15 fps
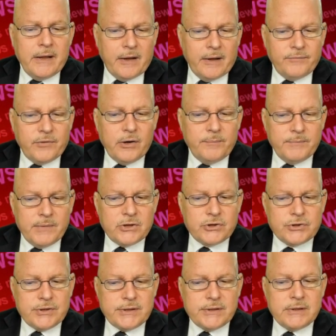of their
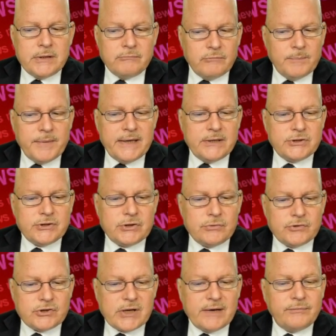mission remains
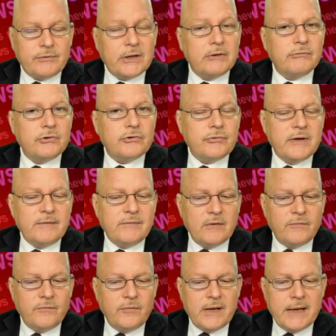to safely retrieve
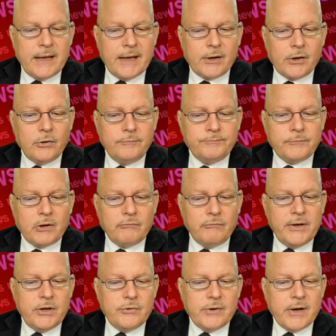the vehicle,
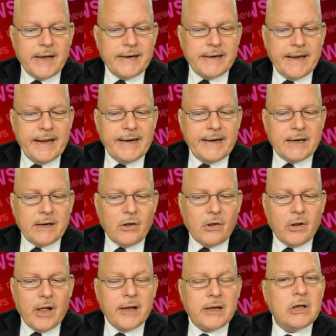reunite any and all
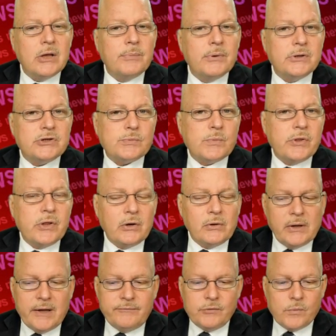occupants with their
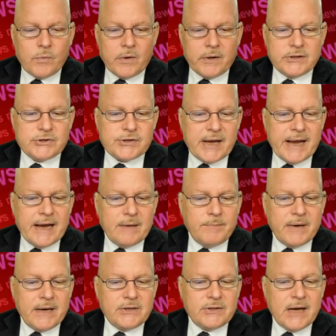loved ones, and
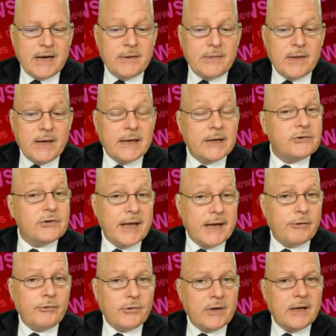maintain the
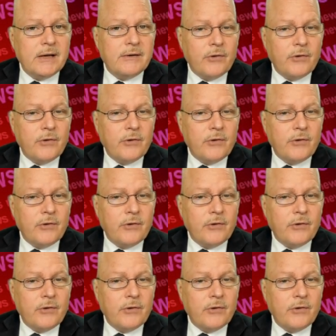integrity of